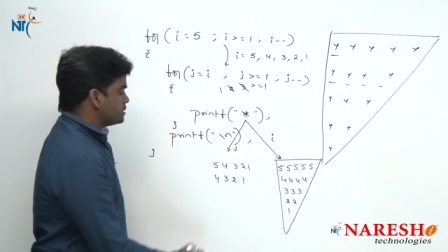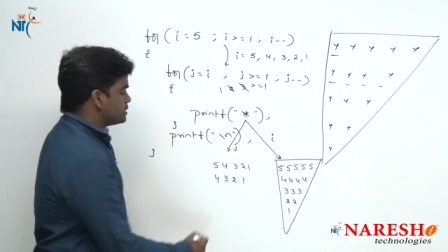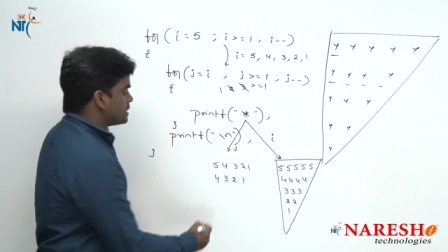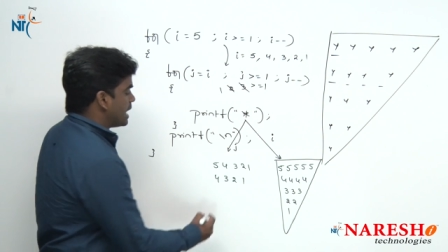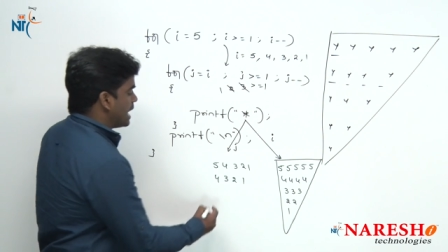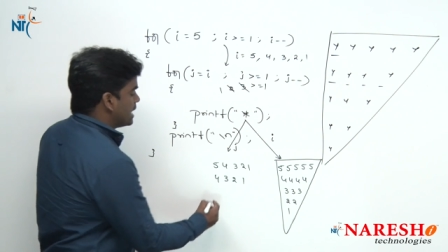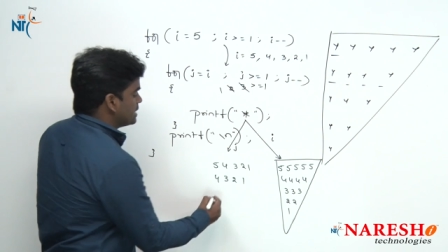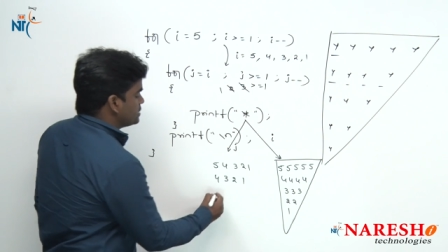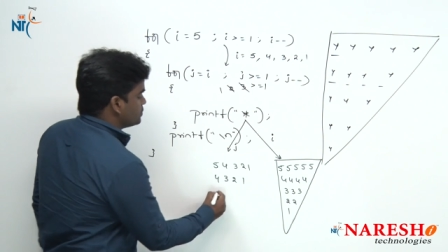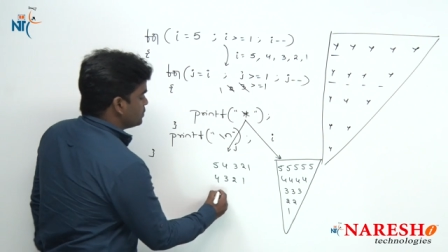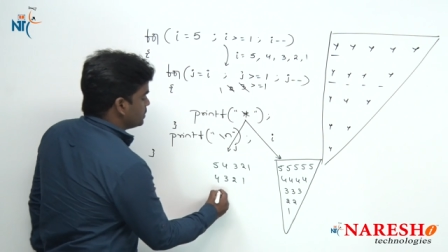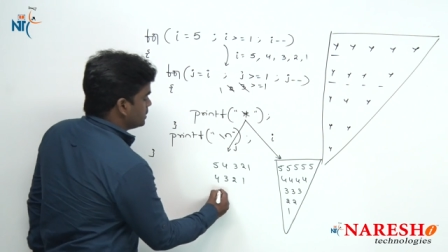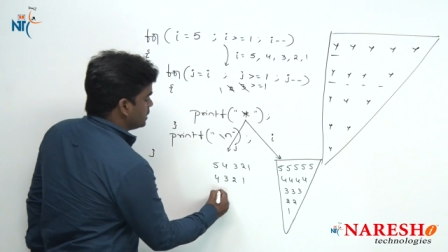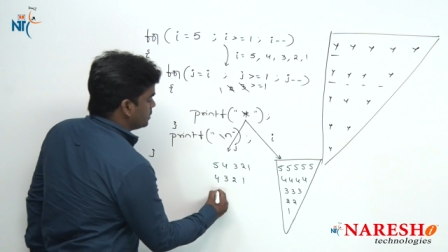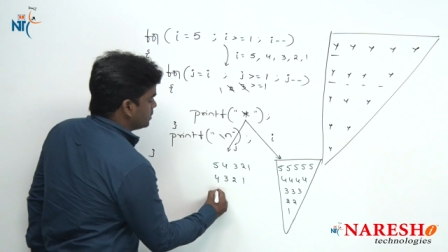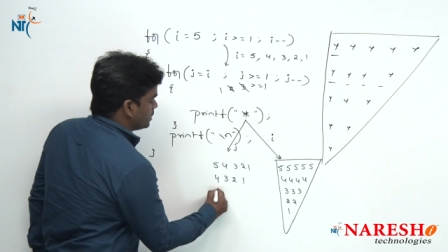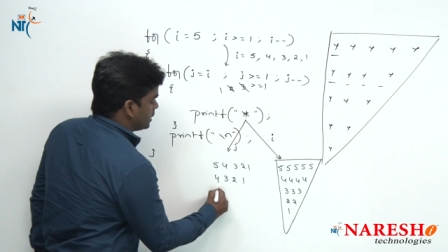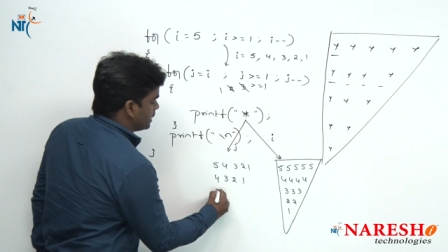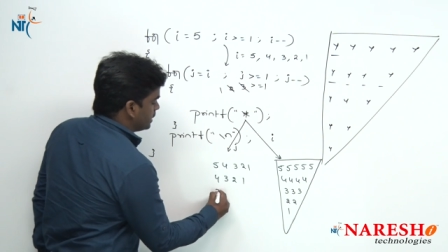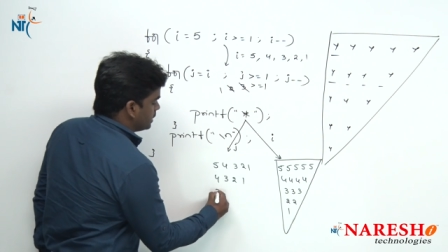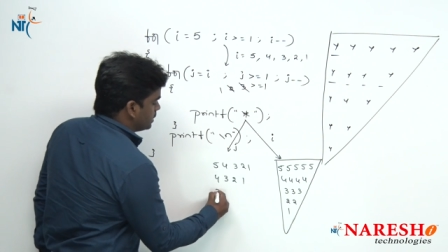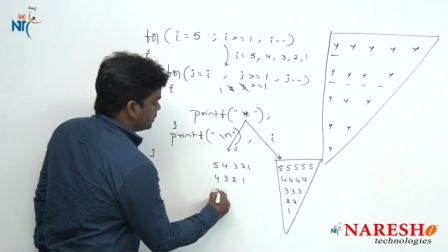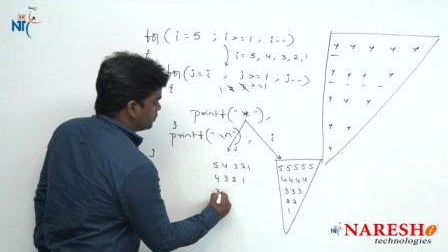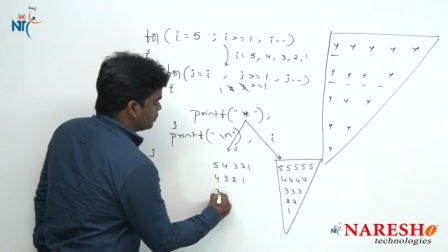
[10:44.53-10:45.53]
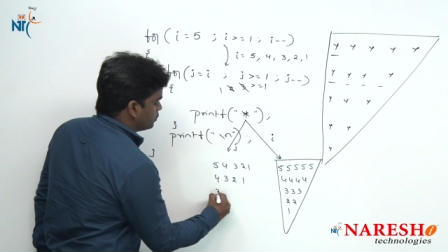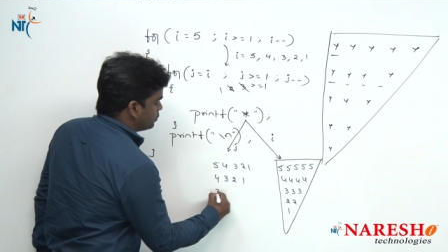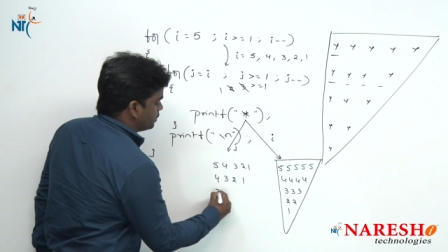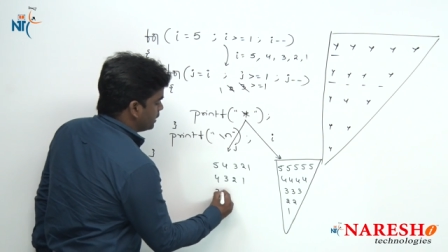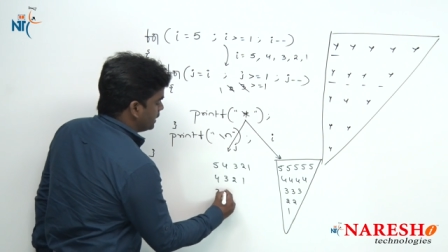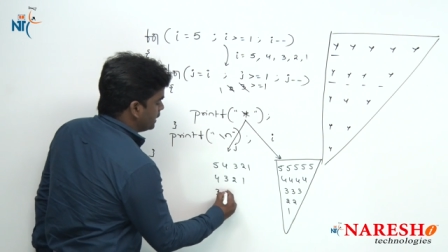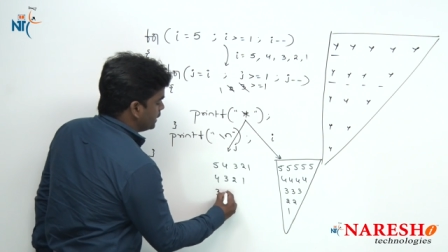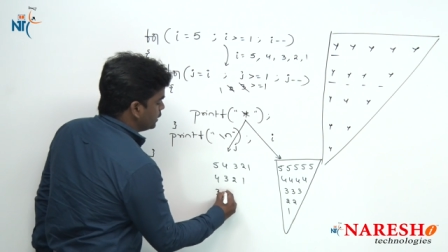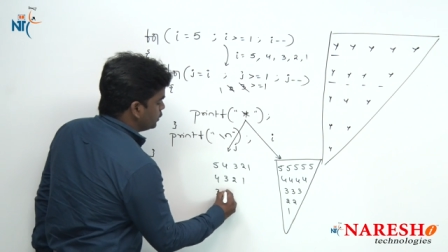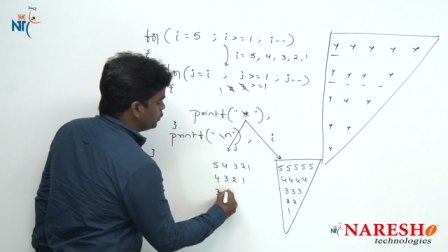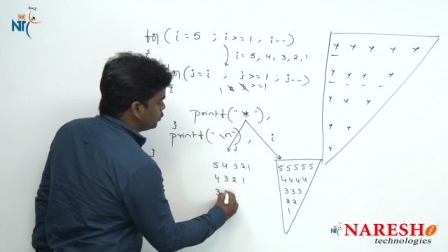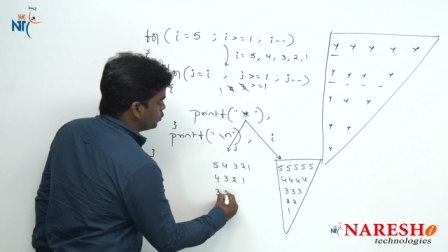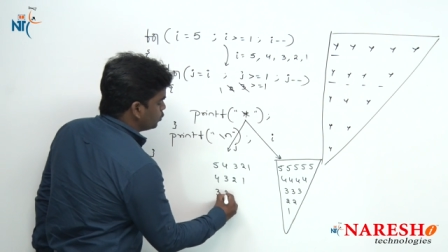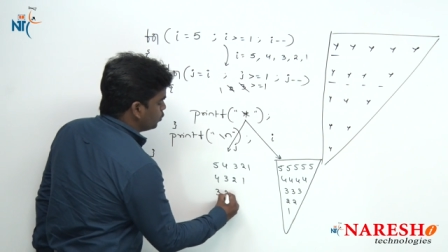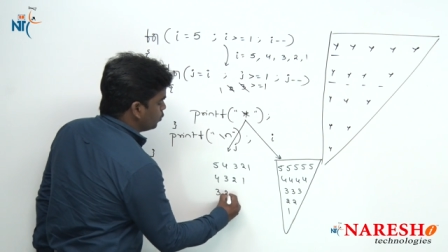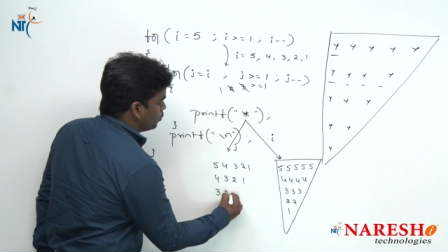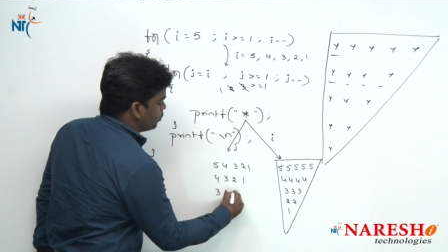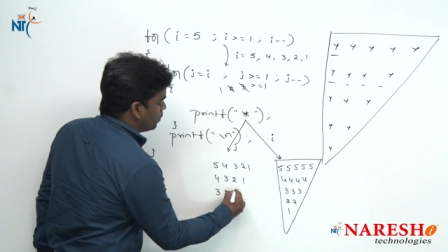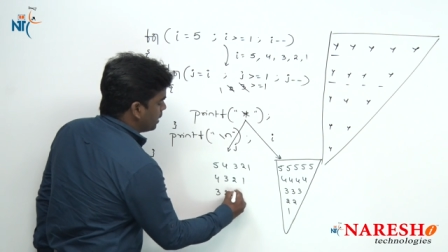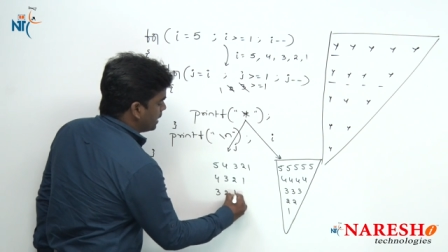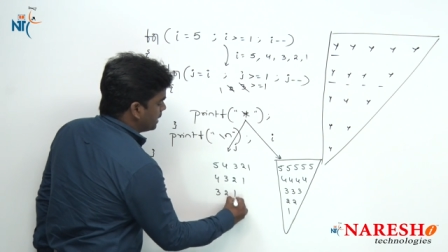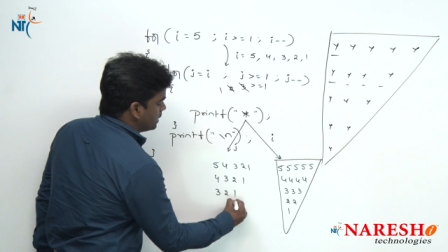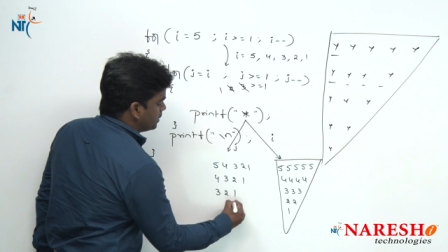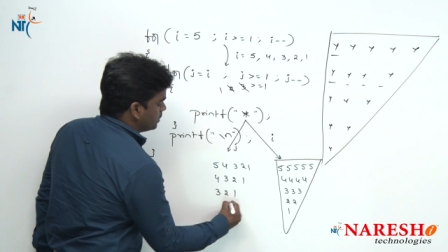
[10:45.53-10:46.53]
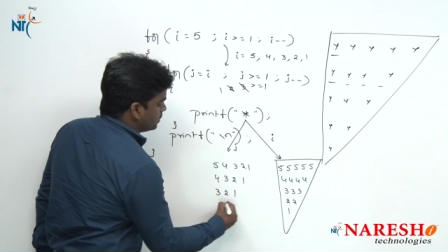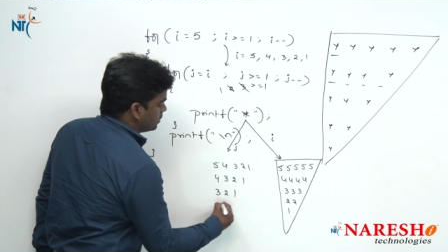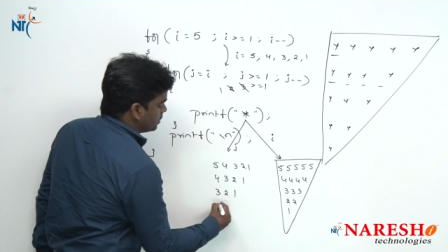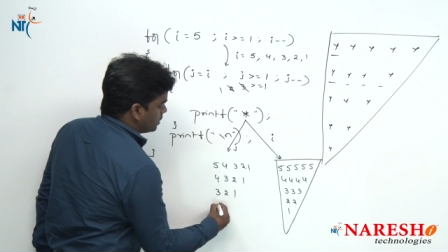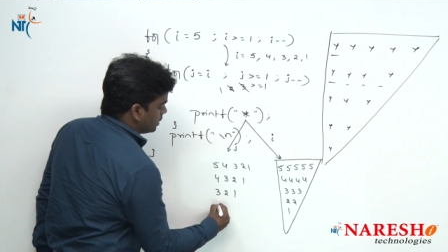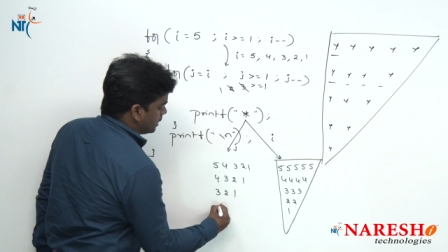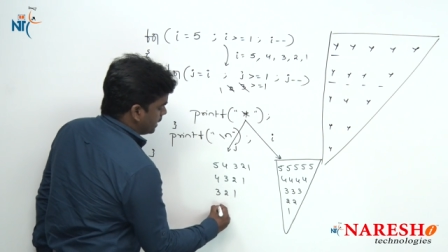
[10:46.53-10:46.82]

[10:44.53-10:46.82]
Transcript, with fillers: starts with a 3. 3, 2, 1.